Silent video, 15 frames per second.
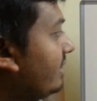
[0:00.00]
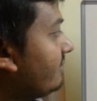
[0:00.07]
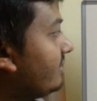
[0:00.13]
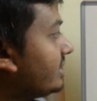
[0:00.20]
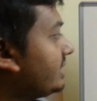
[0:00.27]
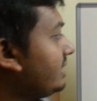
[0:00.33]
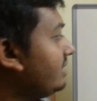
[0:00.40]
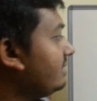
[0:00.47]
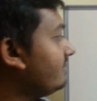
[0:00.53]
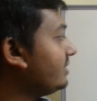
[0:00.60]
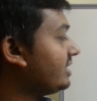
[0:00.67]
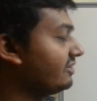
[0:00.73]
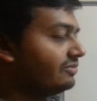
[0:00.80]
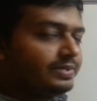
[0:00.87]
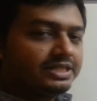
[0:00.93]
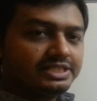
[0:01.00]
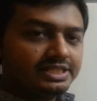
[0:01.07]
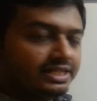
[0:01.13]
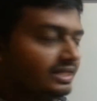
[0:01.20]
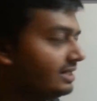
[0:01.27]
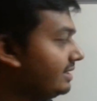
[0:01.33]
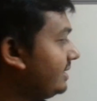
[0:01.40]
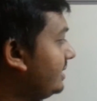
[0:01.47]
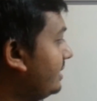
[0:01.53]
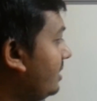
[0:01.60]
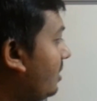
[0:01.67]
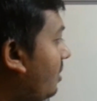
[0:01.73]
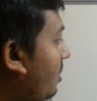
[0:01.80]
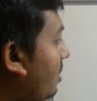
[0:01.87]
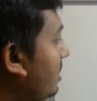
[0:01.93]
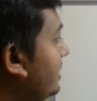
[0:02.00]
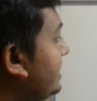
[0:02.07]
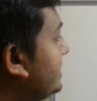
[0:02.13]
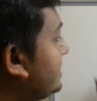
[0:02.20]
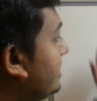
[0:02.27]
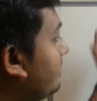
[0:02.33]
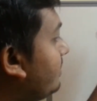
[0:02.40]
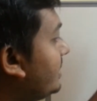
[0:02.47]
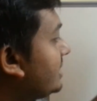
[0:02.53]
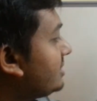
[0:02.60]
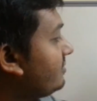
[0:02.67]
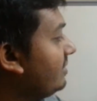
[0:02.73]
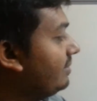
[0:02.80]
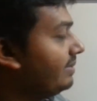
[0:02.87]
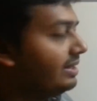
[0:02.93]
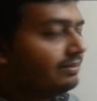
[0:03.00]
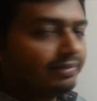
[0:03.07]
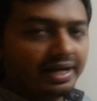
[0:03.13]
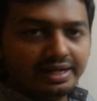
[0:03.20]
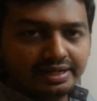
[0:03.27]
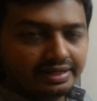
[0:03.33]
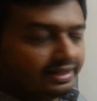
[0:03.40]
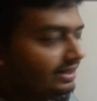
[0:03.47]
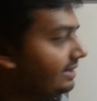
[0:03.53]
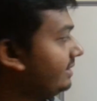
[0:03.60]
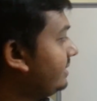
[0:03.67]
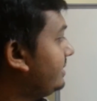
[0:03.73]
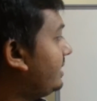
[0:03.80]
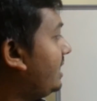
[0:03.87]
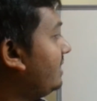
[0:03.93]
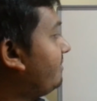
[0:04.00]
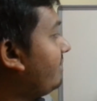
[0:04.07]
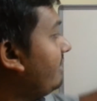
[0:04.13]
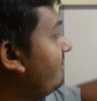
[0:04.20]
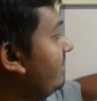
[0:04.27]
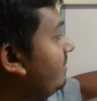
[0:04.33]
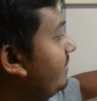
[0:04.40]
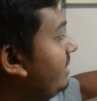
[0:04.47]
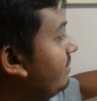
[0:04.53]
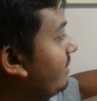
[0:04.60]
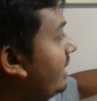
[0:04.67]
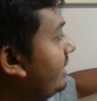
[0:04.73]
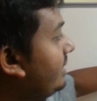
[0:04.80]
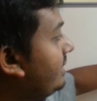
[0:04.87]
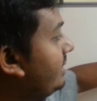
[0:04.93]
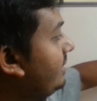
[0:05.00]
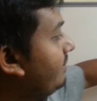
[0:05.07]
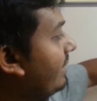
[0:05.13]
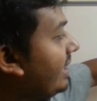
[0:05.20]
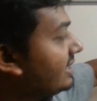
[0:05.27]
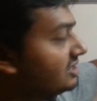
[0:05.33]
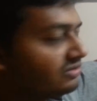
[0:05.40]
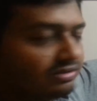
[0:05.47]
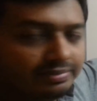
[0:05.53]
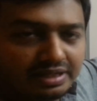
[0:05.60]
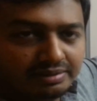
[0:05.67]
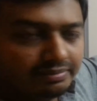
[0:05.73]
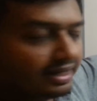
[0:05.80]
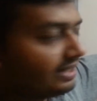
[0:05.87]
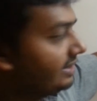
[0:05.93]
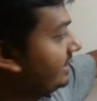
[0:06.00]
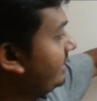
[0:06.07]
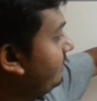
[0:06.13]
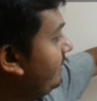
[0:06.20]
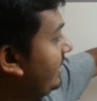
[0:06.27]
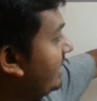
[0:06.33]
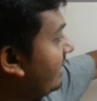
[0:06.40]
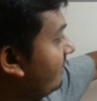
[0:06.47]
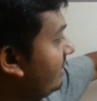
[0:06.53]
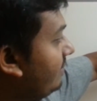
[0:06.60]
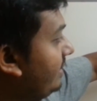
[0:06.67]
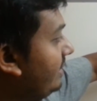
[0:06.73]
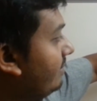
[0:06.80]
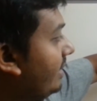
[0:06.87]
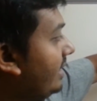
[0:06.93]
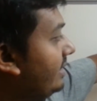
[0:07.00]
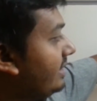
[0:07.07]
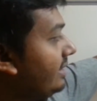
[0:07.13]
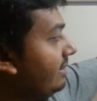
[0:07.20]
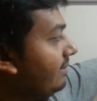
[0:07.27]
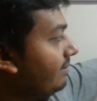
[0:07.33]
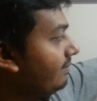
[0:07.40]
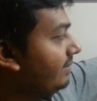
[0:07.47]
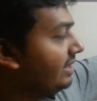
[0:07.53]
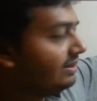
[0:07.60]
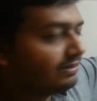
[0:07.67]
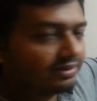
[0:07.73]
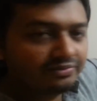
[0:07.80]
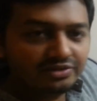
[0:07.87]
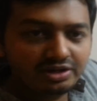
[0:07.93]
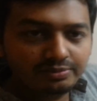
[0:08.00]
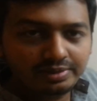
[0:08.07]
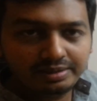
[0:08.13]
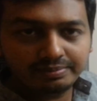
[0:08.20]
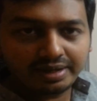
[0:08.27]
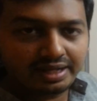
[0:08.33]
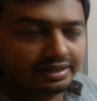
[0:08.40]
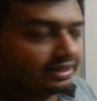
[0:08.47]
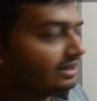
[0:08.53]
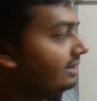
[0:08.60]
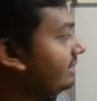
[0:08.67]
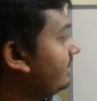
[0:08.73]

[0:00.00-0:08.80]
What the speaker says: when we are working with FPGA, all these numbers will be in binary. Alpha will be in binary, max will be in binary, beta will be in binary, minimum will be in